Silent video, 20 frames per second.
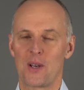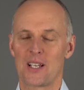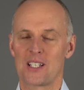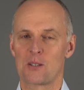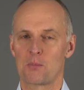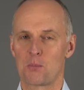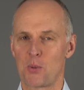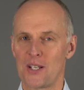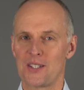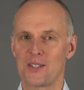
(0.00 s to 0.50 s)
to
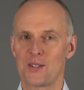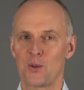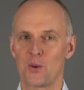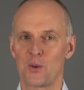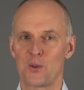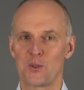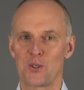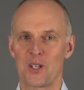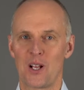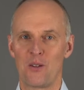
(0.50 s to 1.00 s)
express
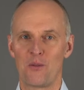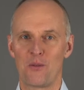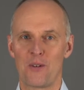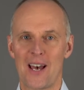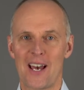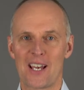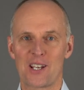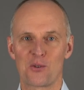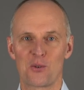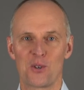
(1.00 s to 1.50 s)
yourself
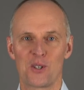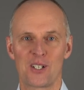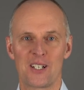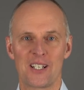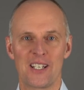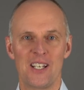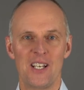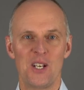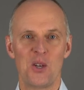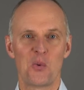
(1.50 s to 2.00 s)

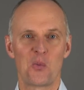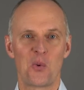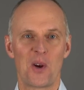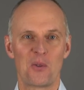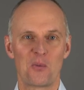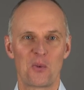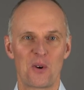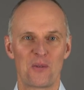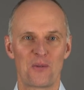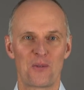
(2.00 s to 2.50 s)
accurately
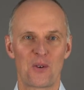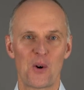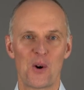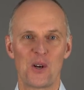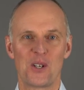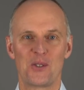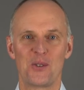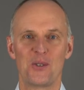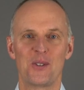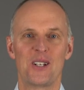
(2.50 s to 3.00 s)
when
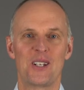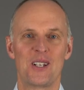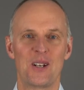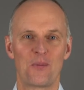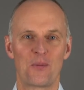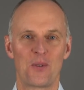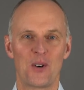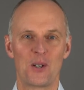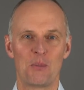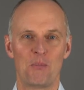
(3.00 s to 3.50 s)
referring to the
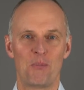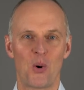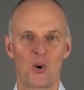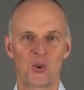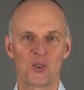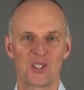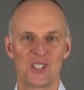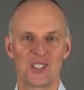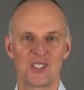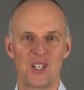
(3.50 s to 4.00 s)
different
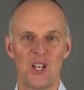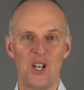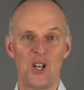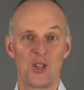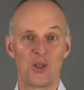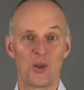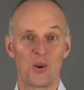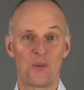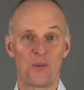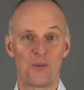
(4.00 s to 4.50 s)
boxes
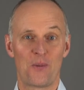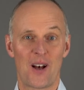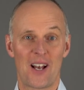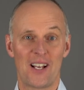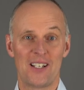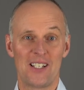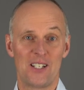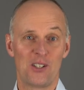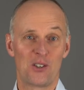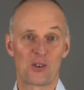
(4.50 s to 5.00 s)
you'll
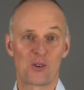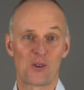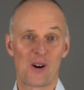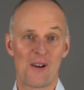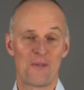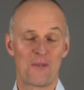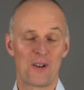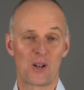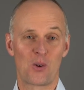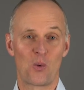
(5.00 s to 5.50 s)
find in a
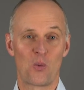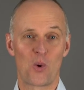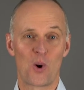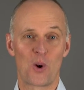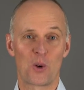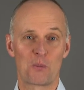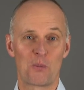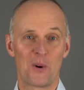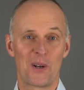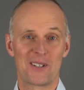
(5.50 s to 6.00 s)
graphical
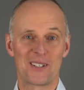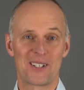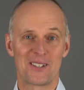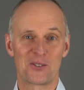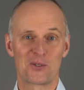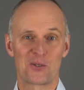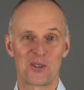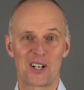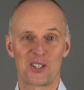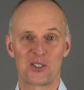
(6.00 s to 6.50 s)
work
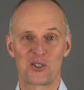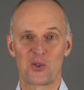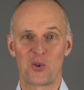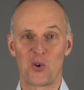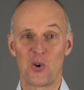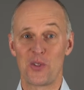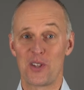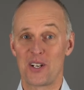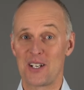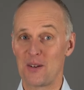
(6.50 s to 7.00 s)
breakdown structure,
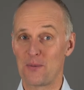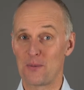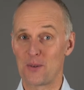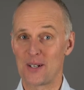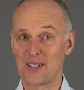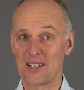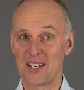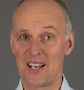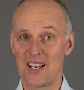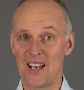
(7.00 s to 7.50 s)
or the
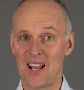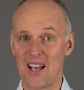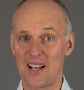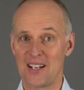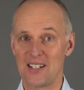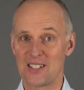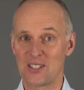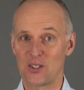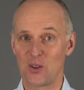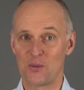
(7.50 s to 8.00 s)
different
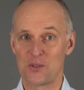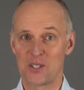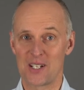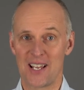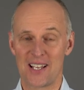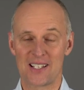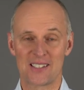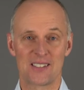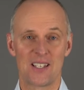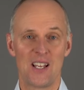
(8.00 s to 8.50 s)
lines of
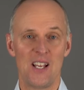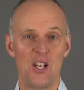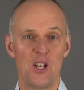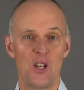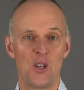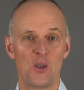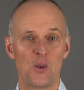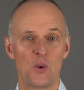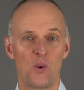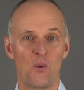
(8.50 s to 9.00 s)
text
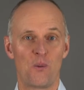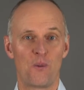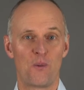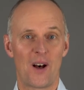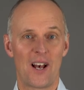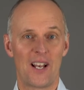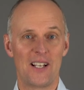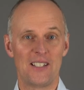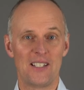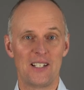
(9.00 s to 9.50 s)
you'll
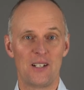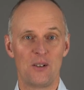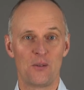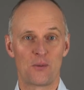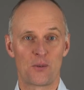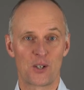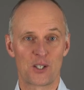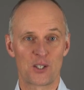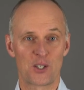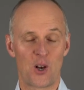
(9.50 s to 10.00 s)
find
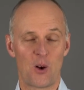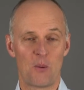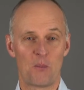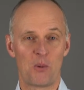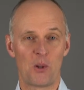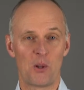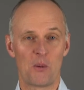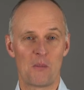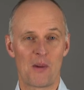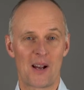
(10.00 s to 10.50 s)
in, for
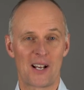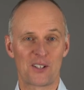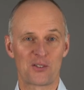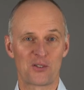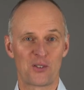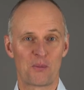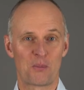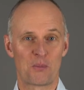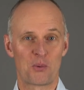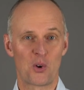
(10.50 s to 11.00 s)
example,
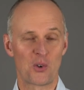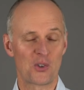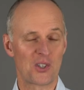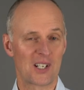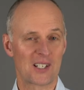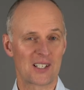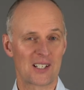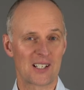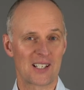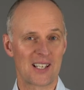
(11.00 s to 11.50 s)
Microsoft
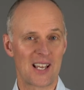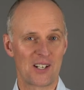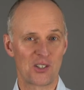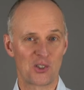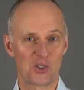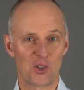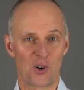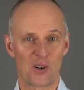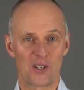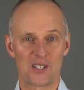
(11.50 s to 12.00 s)
Project
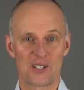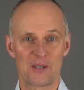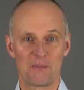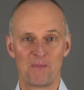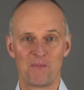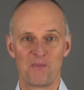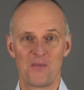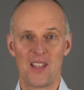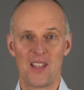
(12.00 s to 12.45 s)
Gantt charts.